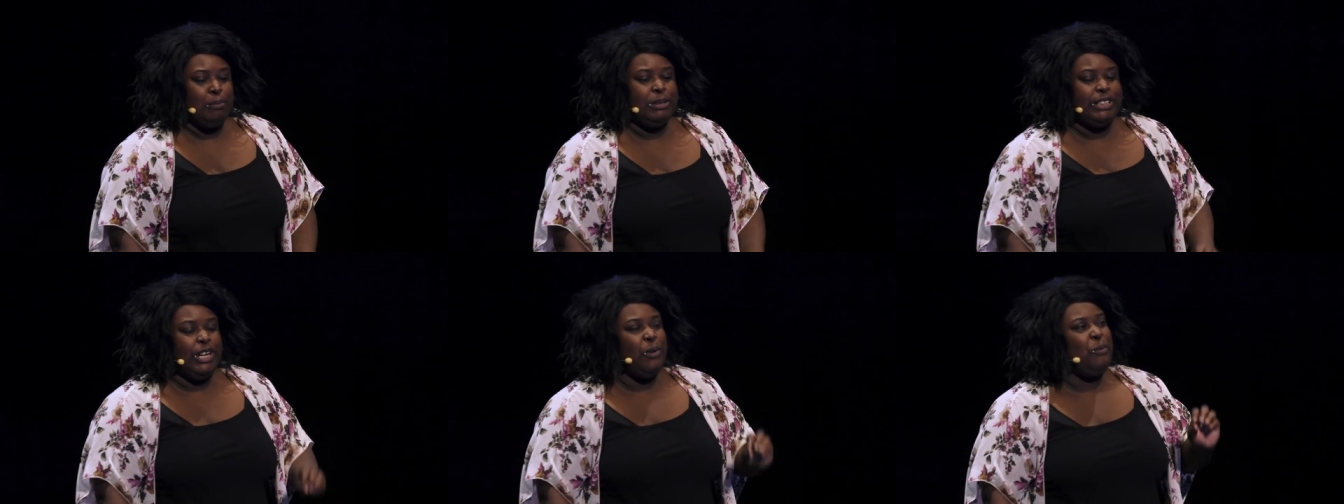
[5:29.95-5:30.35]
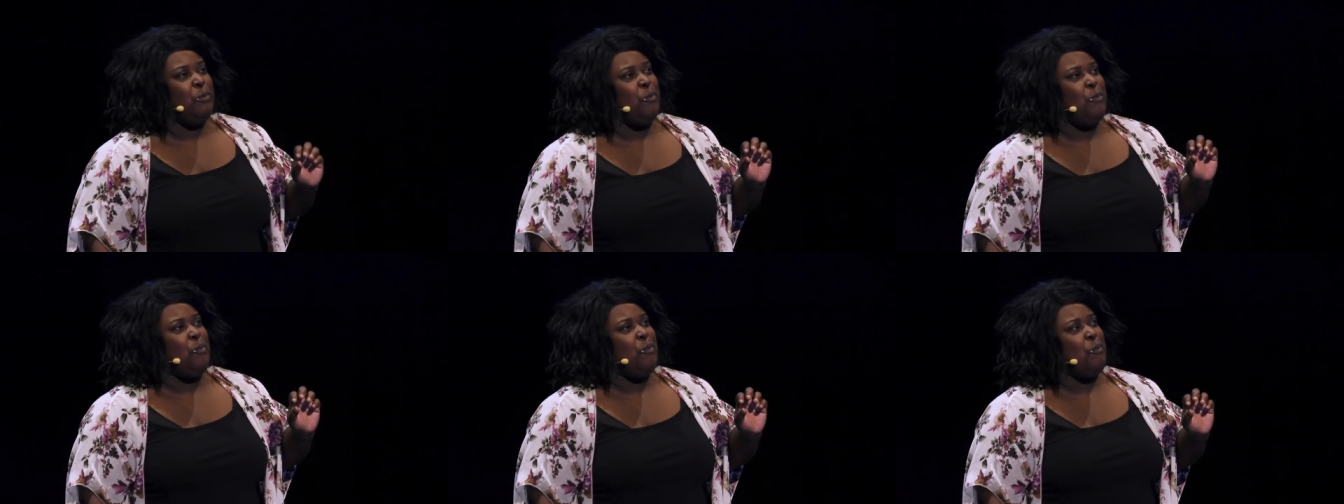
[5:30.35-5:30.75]

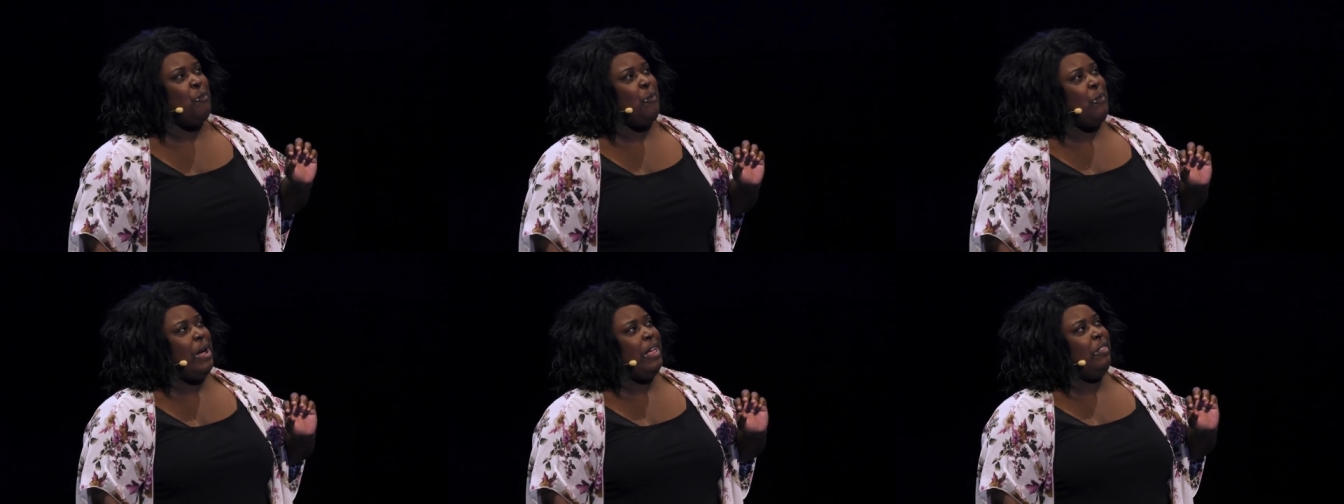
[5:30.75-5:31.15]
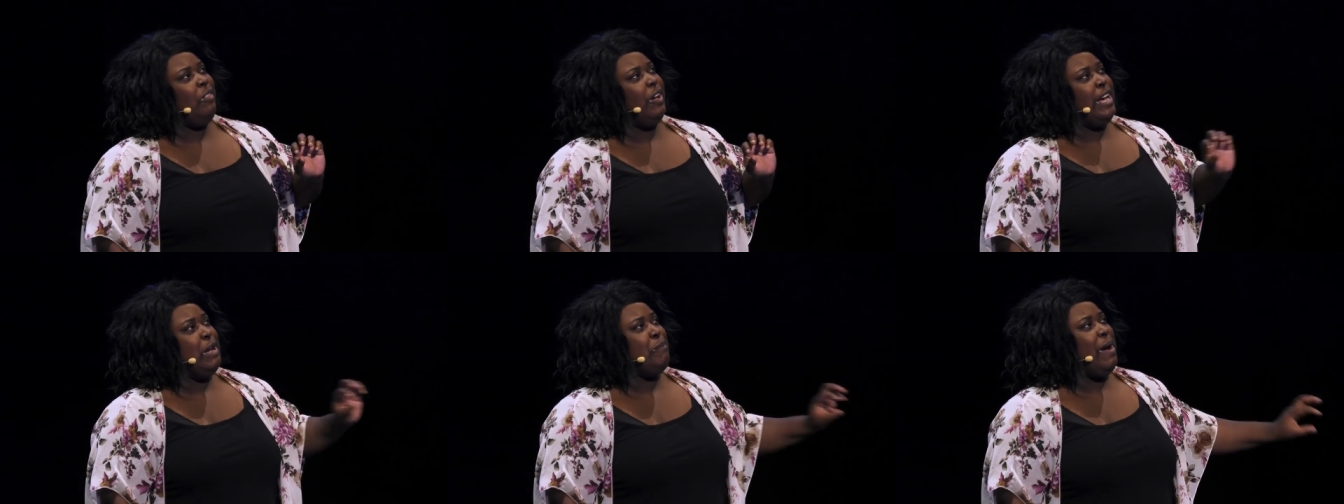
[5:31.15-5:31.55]
So
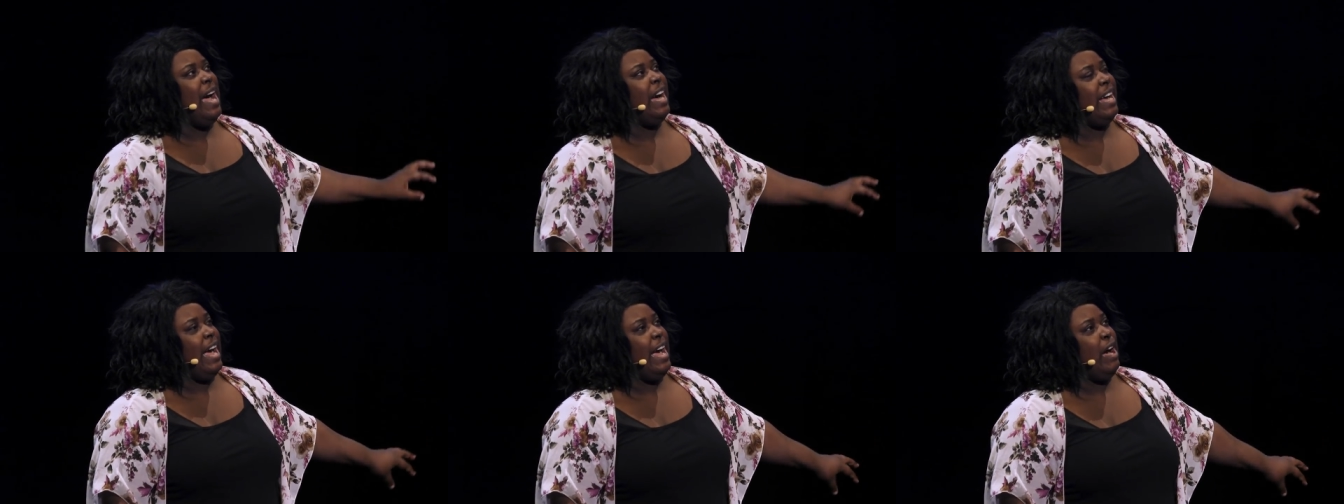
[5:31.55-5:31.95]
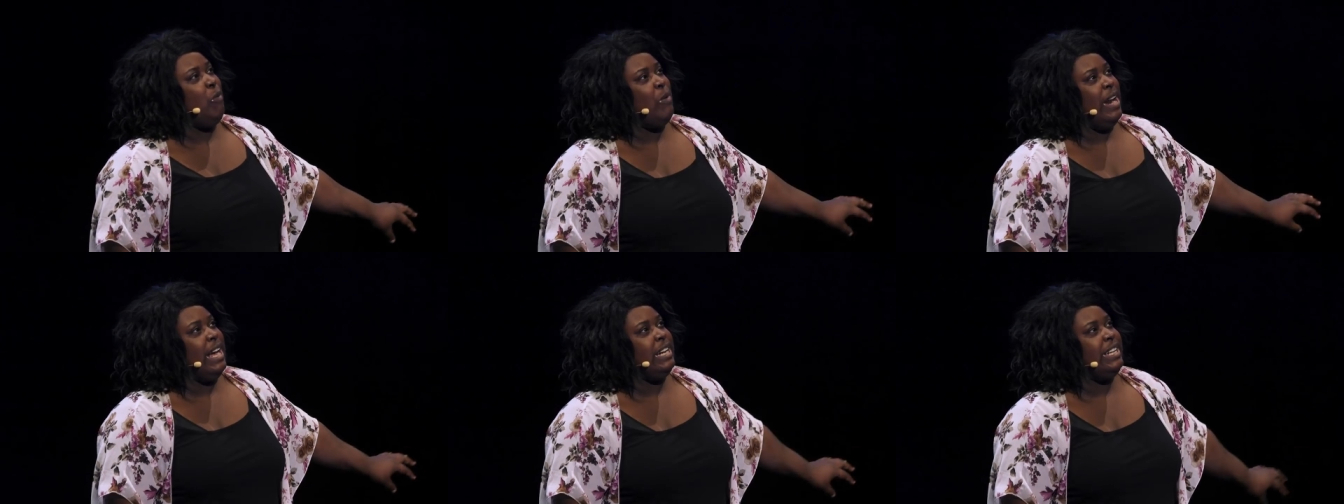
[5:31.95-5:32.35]
looking back
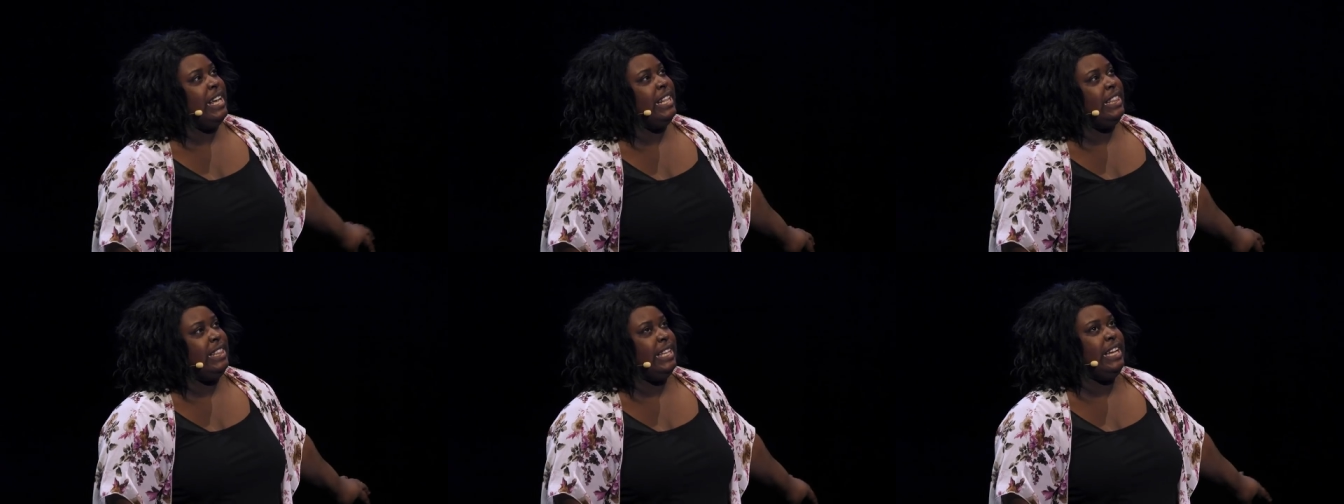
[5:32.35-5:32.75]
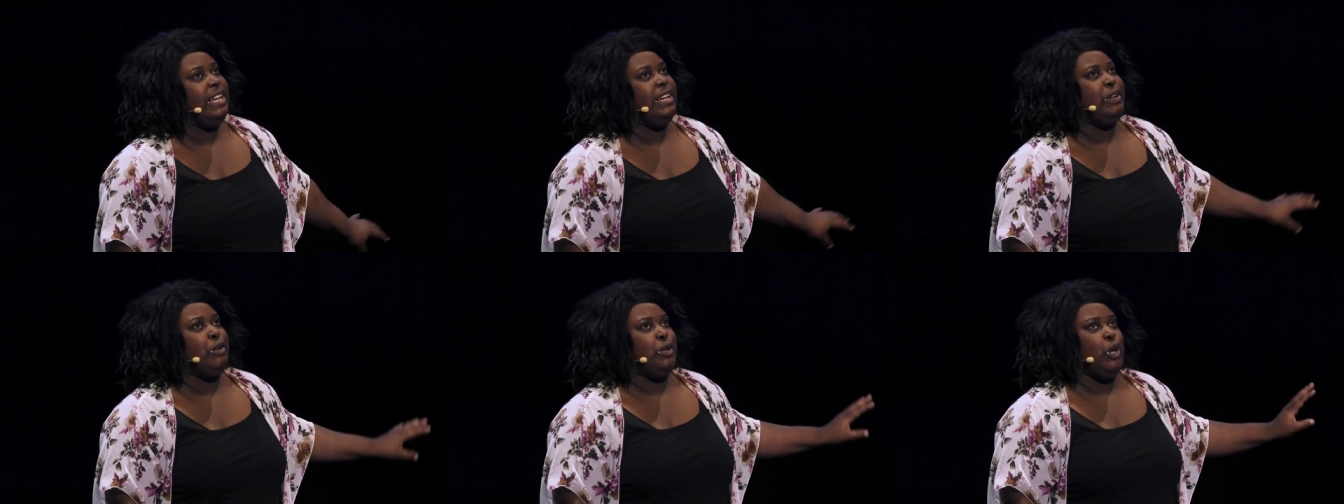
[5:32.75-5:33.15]
at when I did
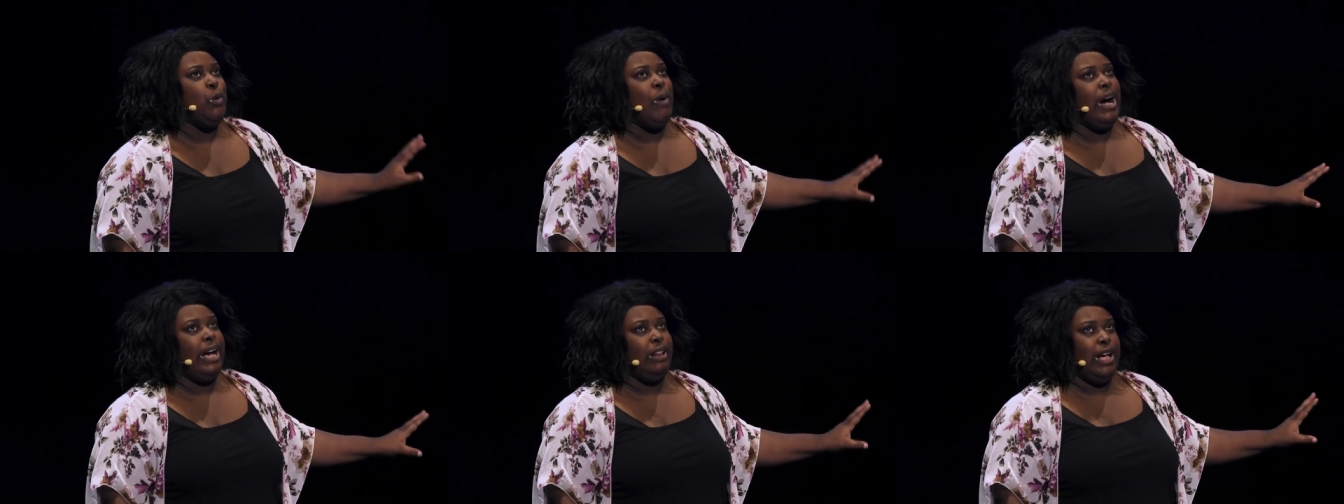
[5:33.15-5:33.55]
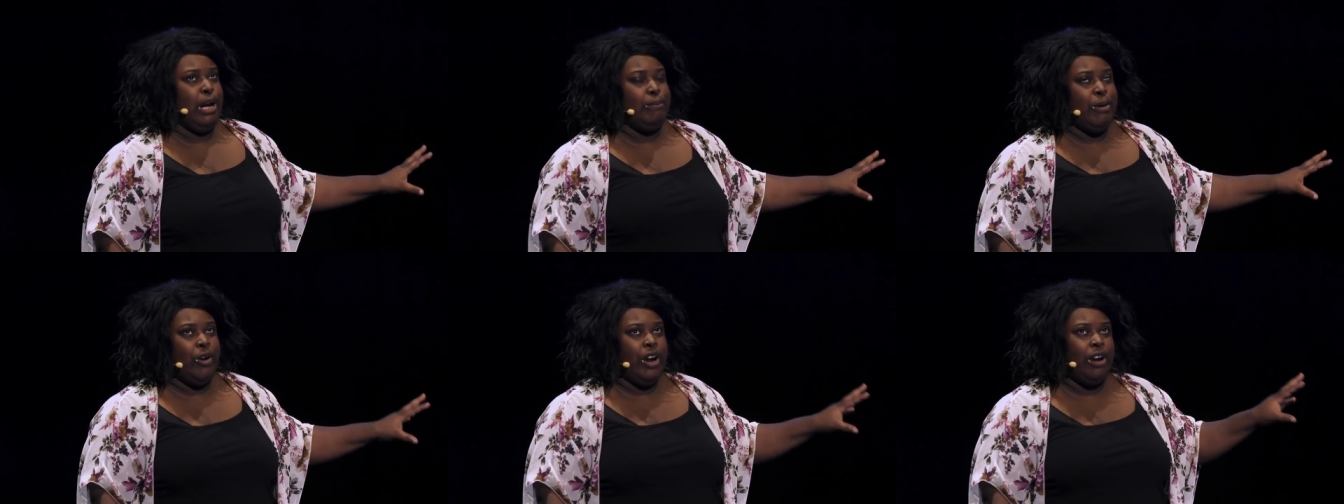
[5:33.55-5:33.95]
the UI
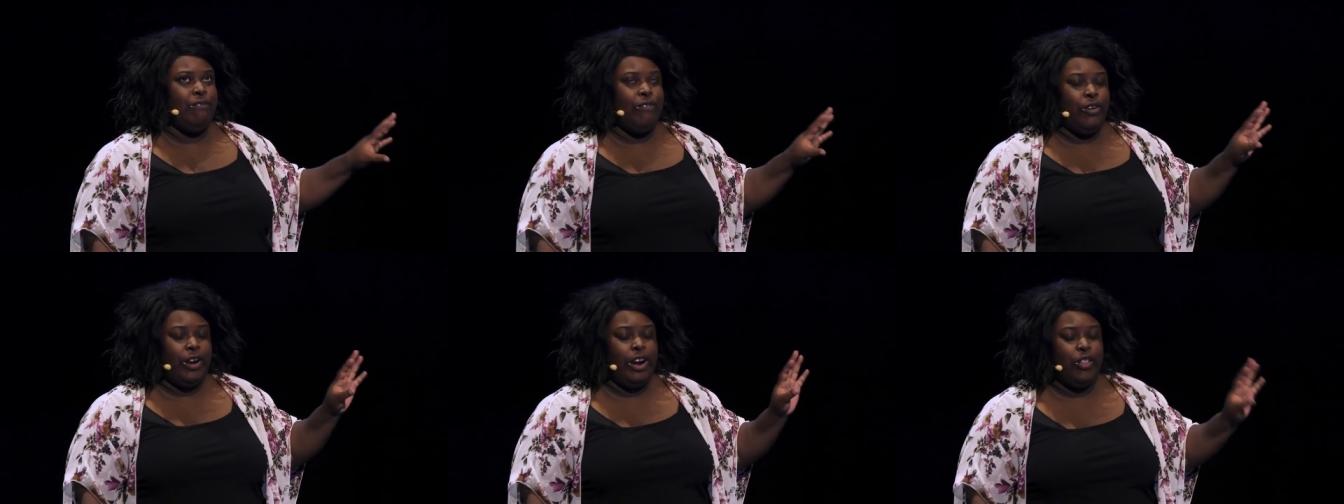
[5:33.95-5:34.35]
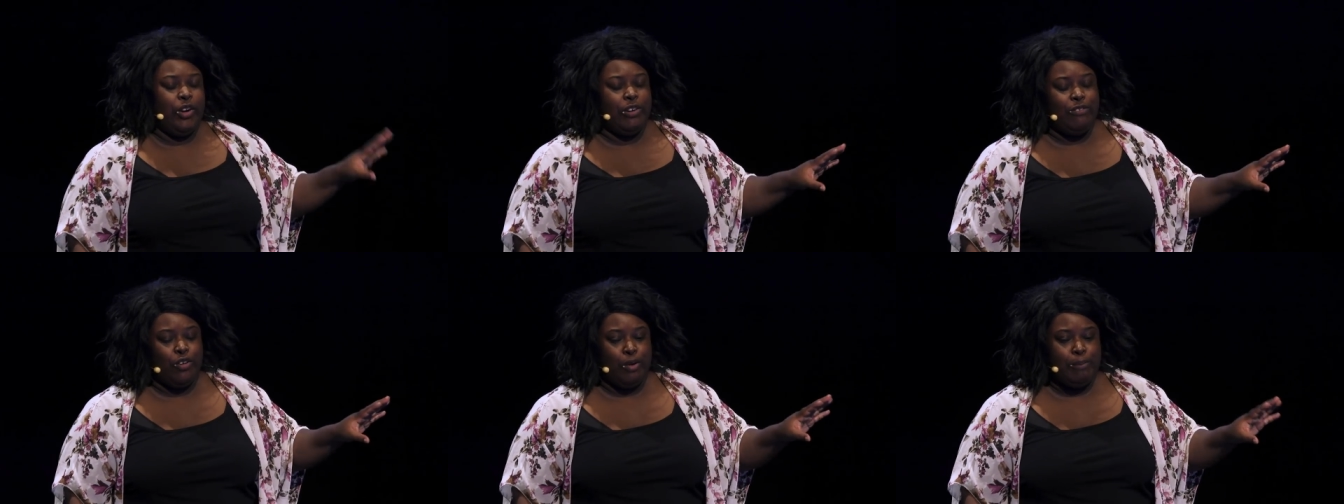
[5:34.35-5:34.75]
library for
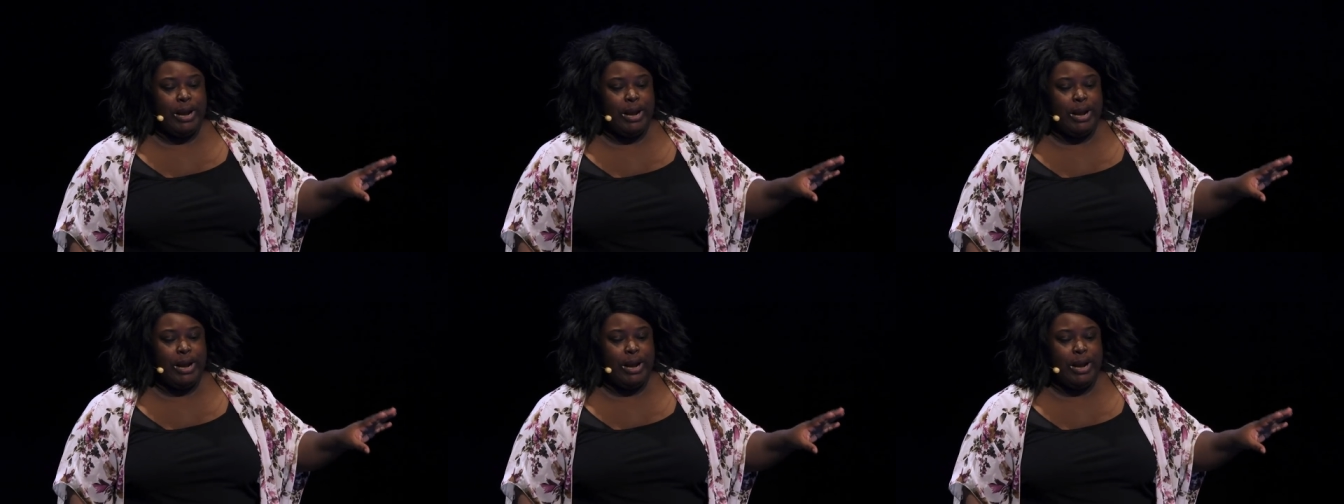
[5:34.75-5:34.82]
Hillary for